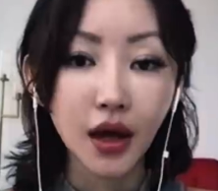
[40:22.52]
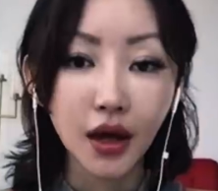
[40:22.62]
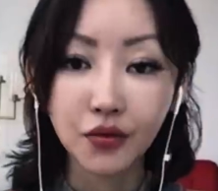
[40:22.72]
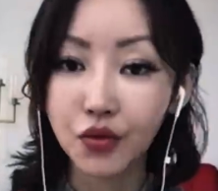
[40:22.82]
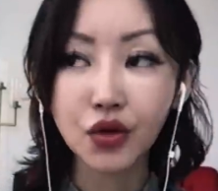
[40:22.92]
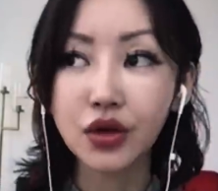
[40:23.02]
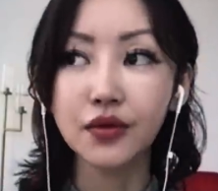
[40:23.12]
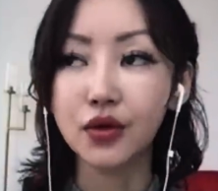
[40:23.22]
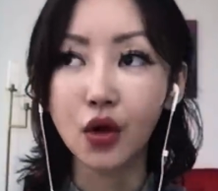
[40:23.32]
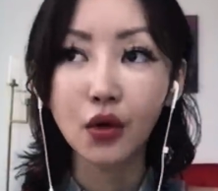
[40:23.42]
and we don't even
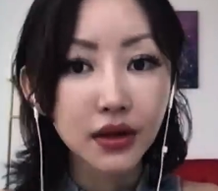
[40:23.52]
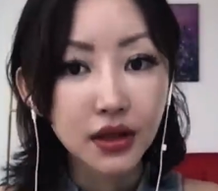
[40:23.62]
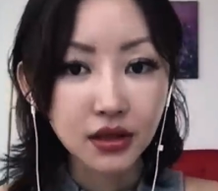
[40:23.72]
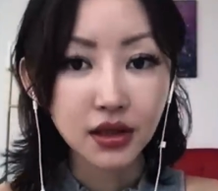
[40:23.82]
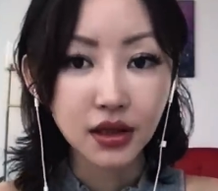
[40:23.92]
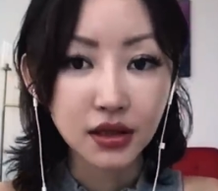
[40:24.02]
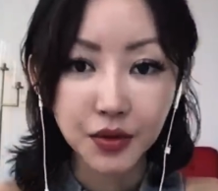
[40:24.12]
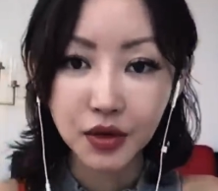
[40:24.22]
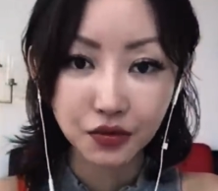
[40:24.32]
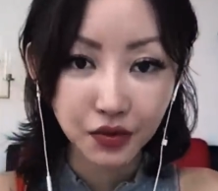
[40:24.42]
know what this thing is
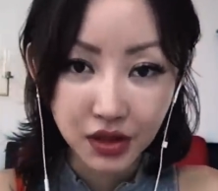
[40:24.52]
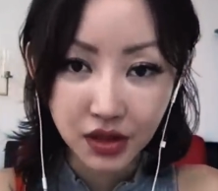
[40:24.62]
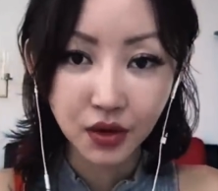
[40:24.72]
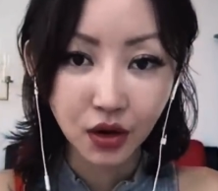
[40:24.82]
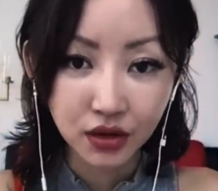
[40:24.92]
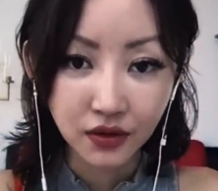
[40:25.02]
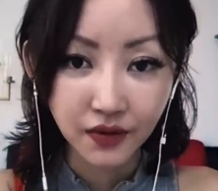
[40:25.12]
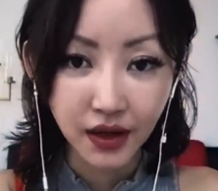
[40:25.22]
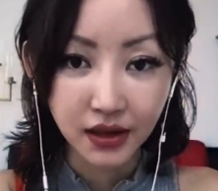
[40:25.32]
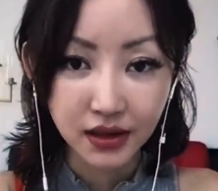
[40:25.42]
because regime
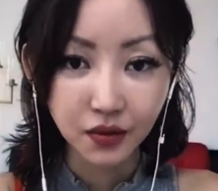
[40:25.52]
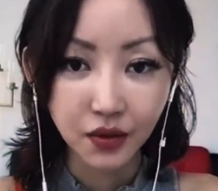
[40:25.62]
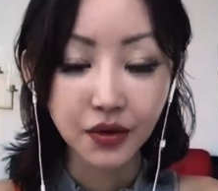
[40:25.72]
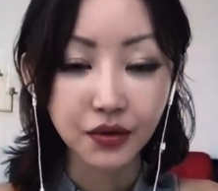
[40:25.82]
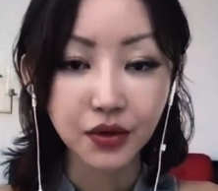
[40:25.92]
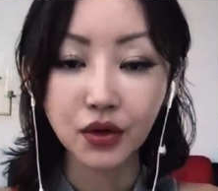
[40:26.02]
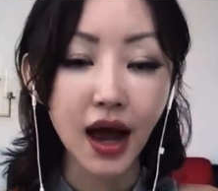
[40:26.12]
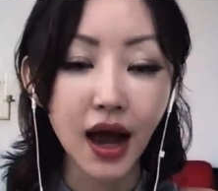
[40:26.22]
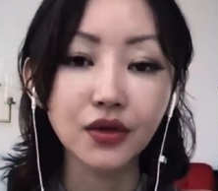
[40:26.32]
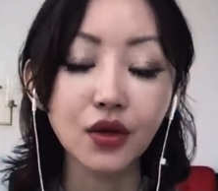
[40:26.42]
cultivates it, right? We don't have
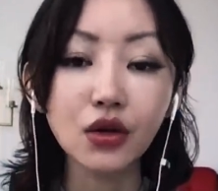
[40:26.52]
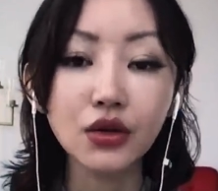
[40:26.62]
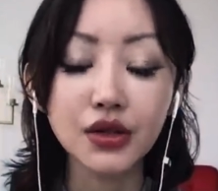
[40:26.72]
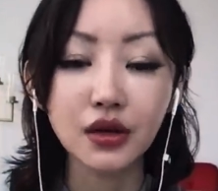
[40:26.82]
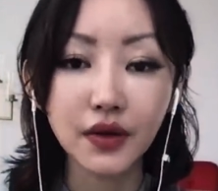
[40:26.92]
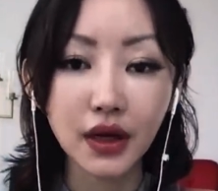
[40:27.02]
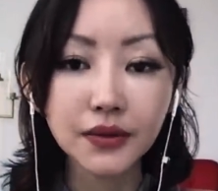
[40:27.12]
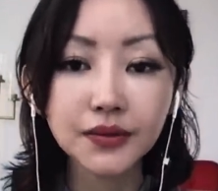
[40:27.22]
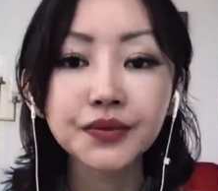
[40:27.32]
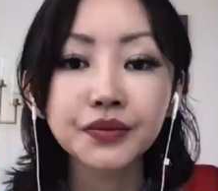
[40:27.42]
a knowledge of it.
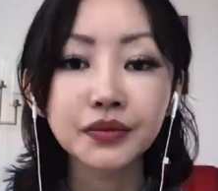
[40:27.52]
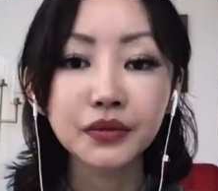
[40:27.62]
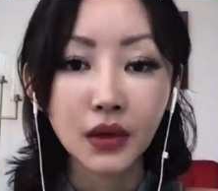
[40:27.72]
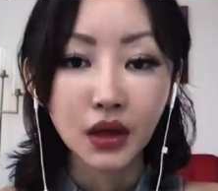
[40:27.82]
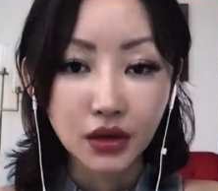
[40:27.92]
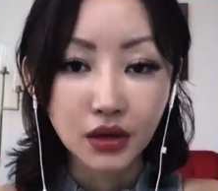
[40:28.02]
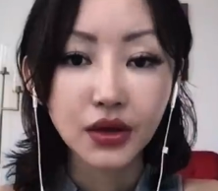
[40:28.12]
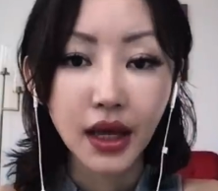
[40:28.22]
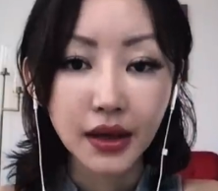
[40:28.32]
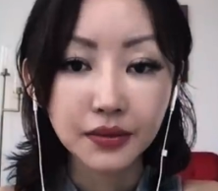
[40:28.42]
So
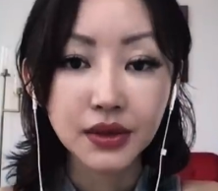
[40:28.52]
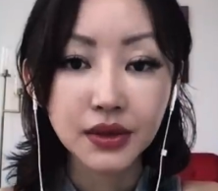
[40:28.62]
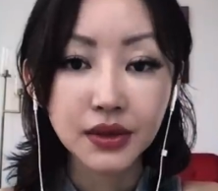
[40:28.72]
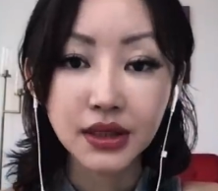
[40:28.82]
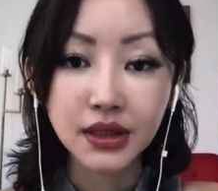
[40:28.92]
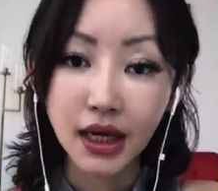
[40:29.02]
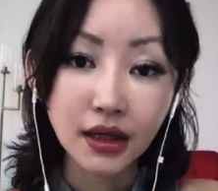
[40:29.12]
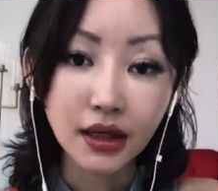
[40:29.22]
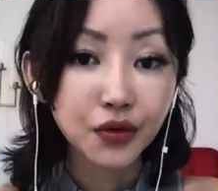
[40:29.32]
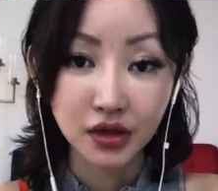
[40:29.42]
they sell the
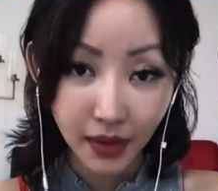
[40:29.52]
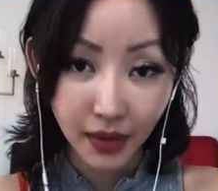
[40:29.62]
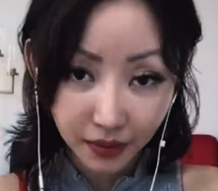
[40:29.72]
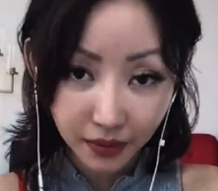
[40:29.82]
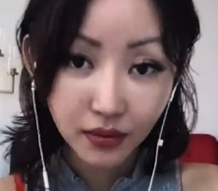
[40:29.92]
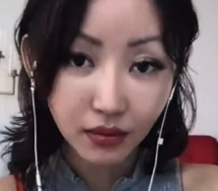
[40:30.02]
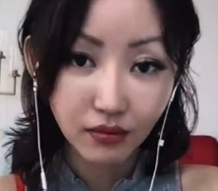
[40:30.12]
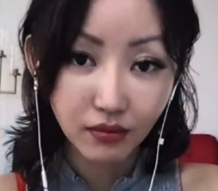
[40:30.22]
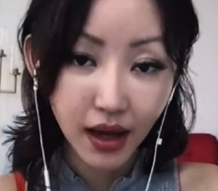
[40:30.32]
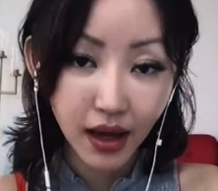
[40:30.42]
crystal
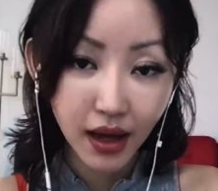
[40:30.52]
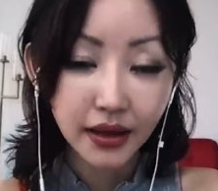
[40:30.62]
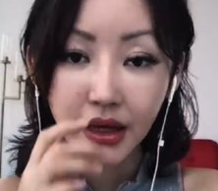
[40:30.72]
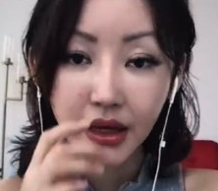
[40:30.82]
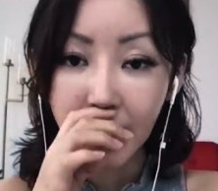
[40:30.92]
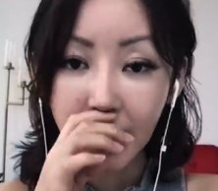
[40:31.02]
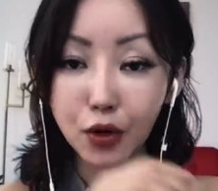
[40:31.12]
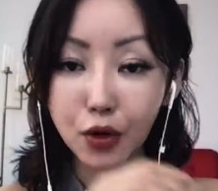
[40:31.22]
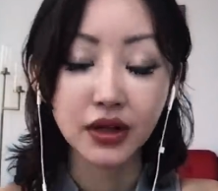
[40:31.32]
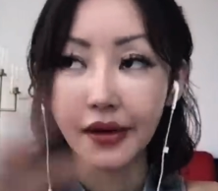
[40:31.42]
meth; they export it
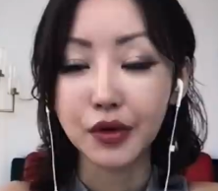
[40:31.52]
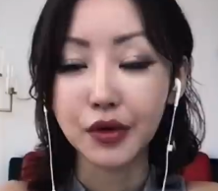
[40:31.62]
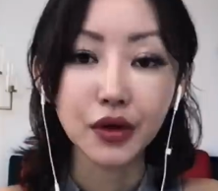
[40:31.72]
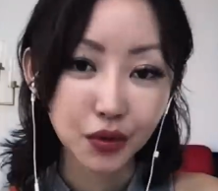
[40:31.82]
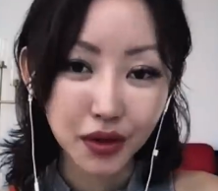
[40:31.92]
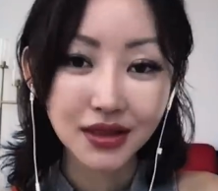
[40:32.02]
everywhere to the world.